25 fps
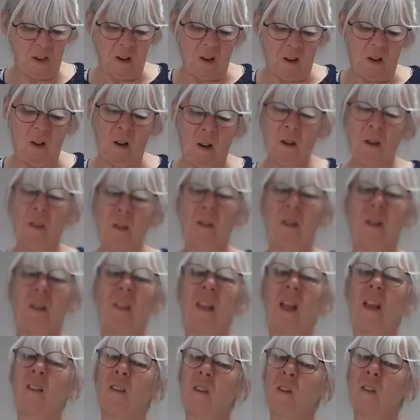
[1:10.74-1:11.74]
I think
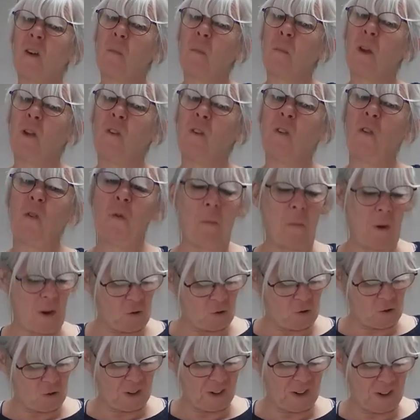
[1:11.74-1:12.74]
that's going to be too
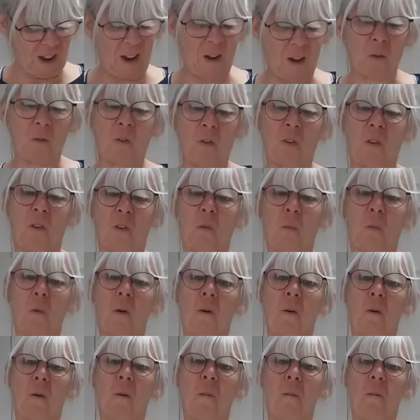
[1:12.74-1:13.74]
much to count as
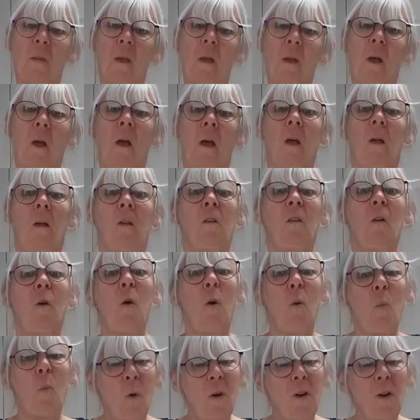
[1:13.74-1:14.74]
well. So
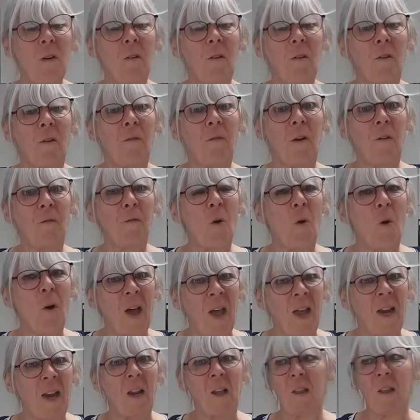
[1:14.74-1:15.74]
I wonder if I've got
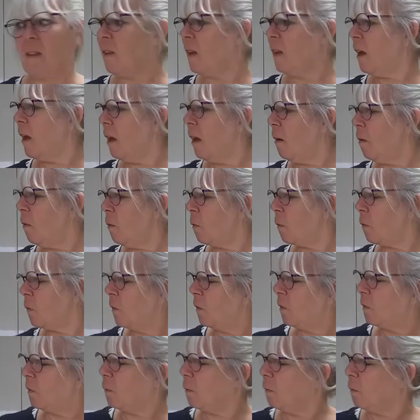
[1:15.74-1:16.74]
anything else.